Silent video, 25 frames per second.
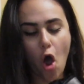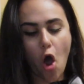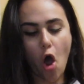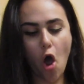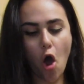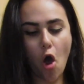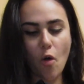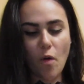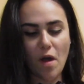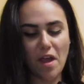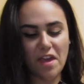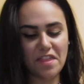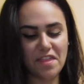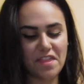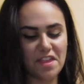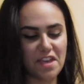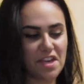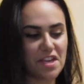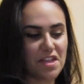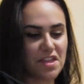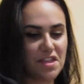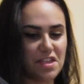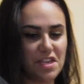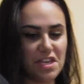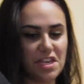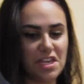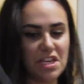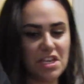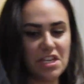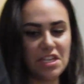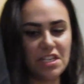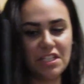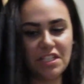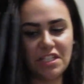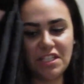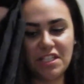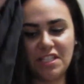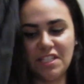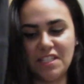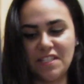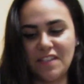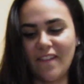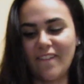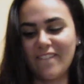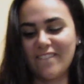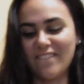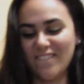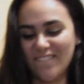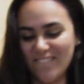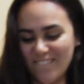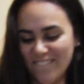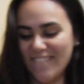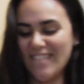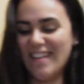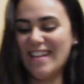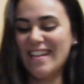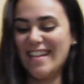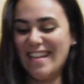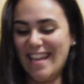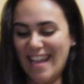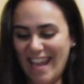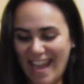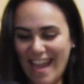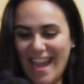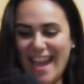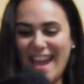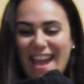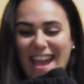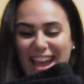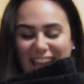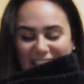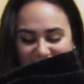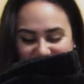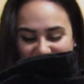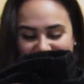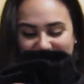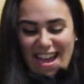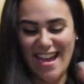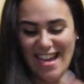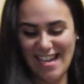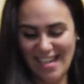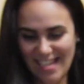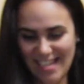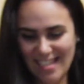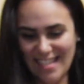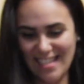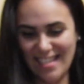Oh, I think these. Yeah.